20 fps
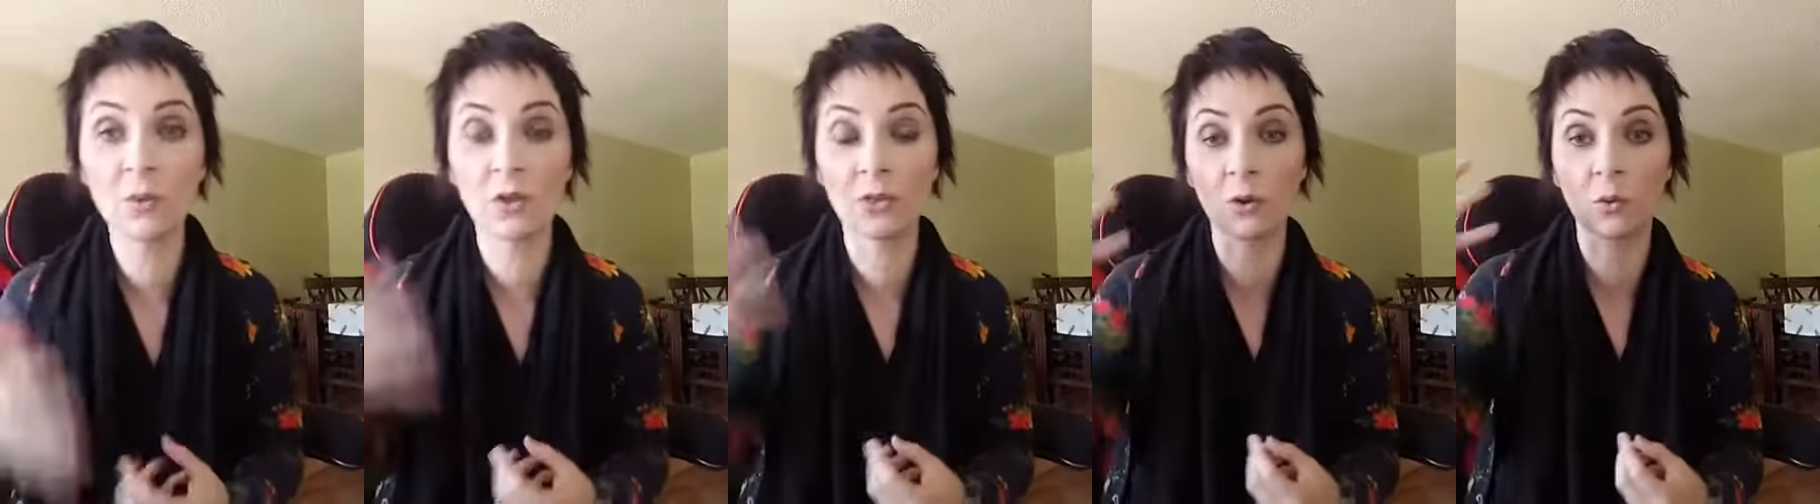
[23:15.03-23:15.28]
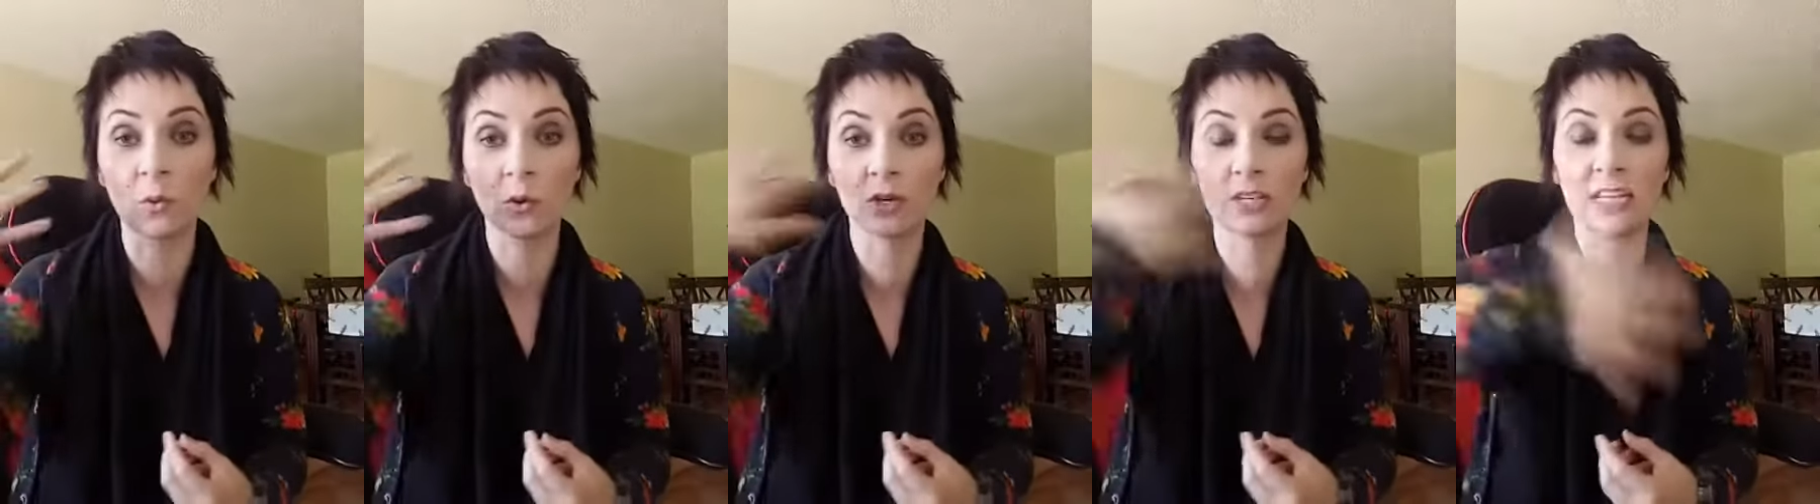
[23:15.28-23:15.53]

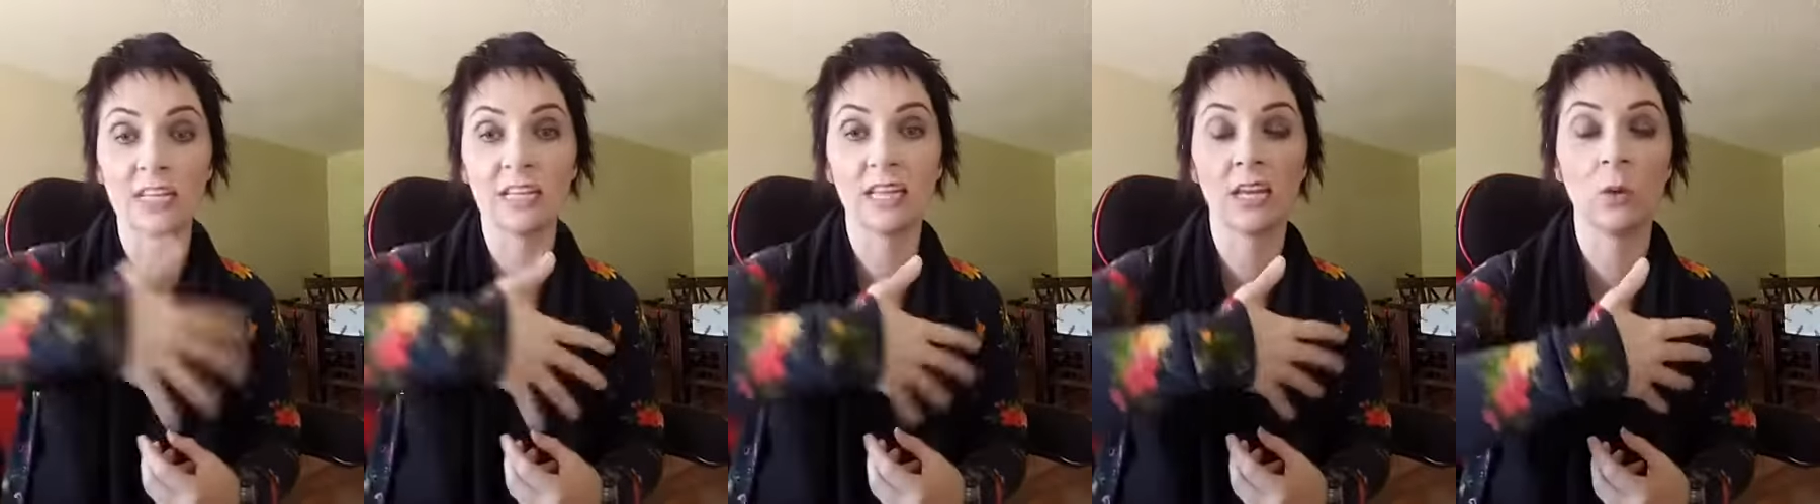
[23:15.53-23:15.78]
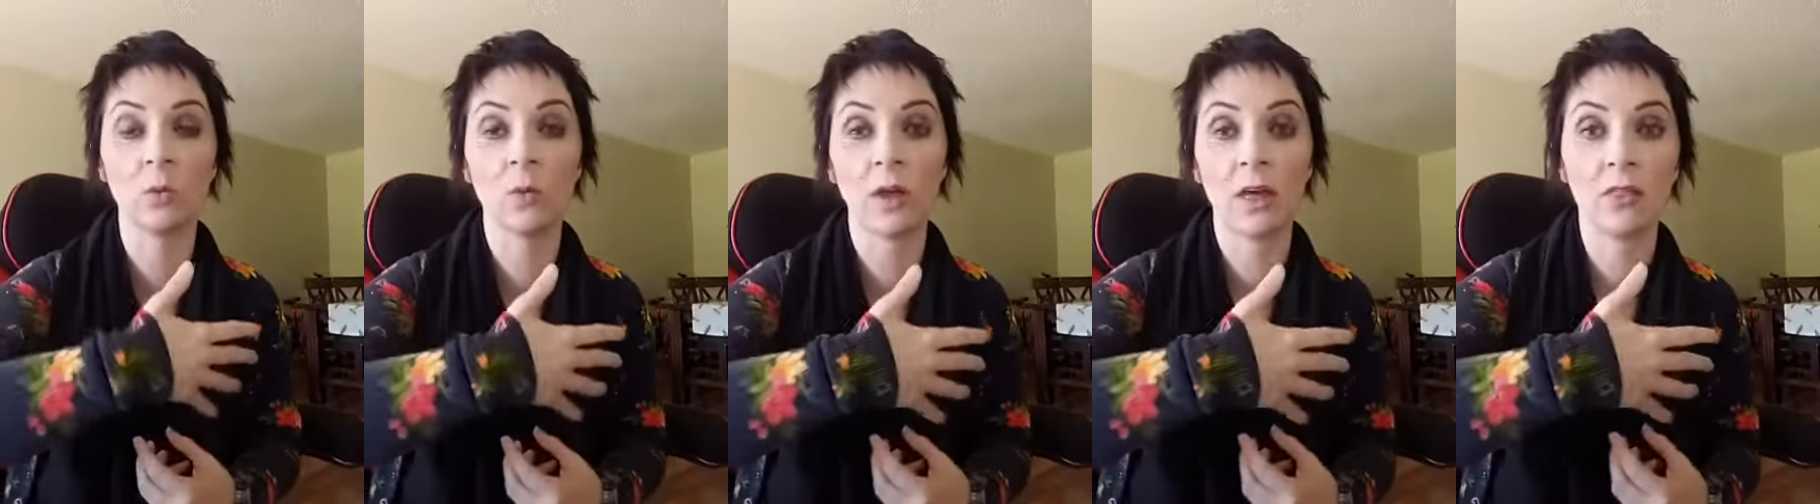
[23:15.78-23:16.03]
whether we're
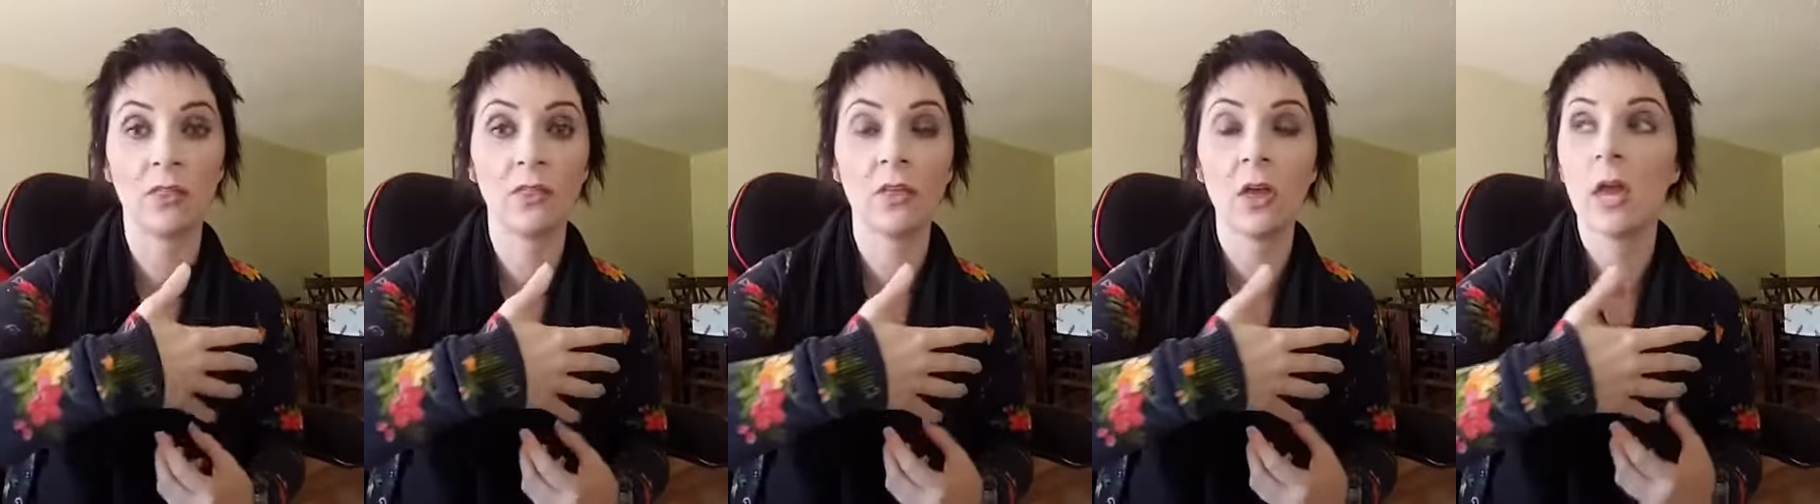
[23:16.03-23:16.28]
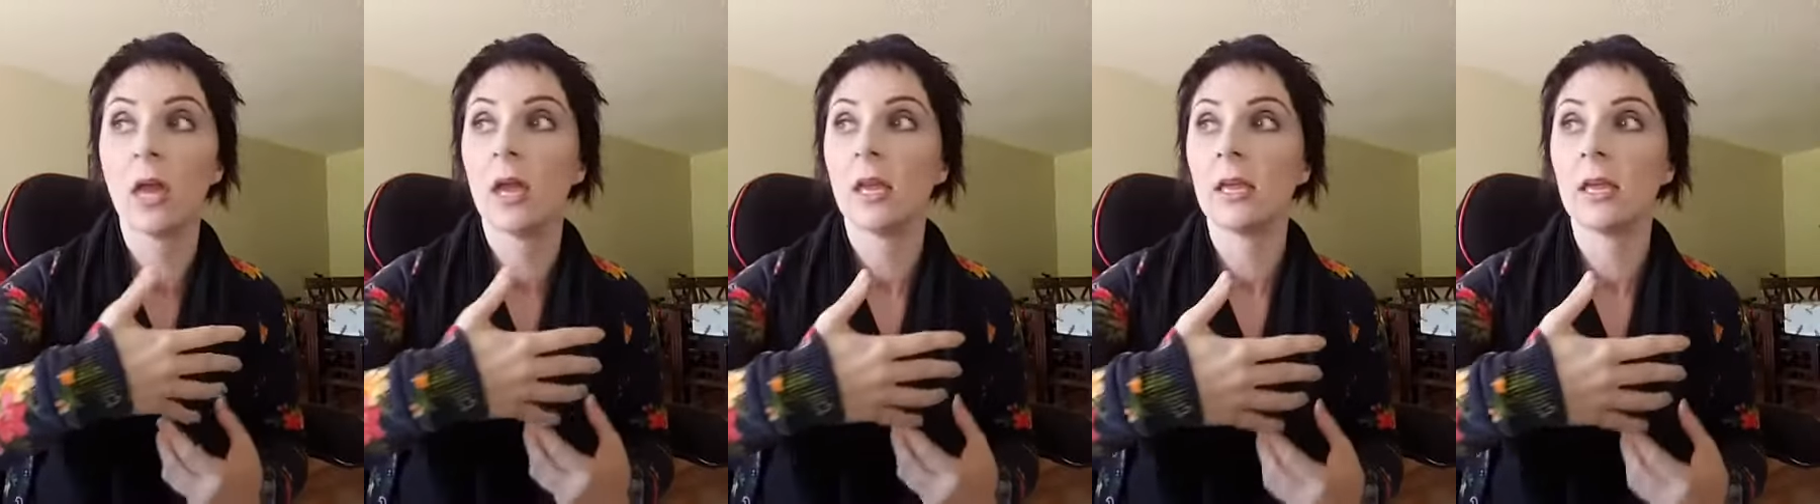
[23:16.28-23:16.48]
dealing with,